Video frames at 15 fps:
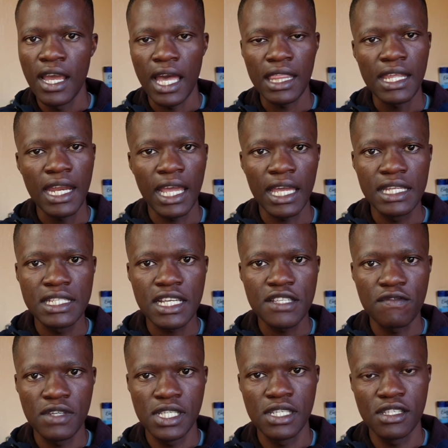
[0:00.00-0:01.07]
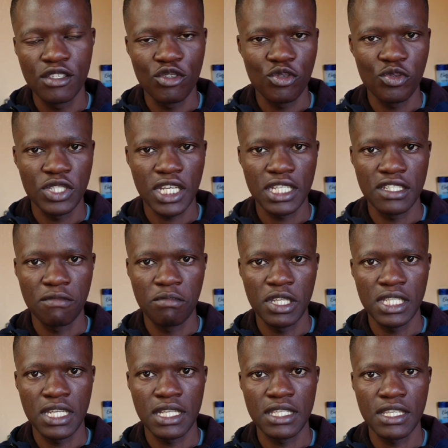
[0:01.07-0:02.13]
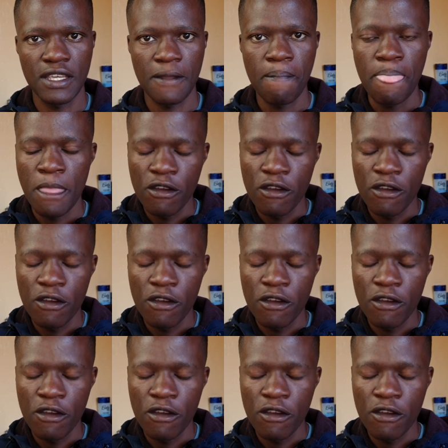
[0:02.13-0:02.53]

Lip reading: And then I can just feed it into ChatGPT and say,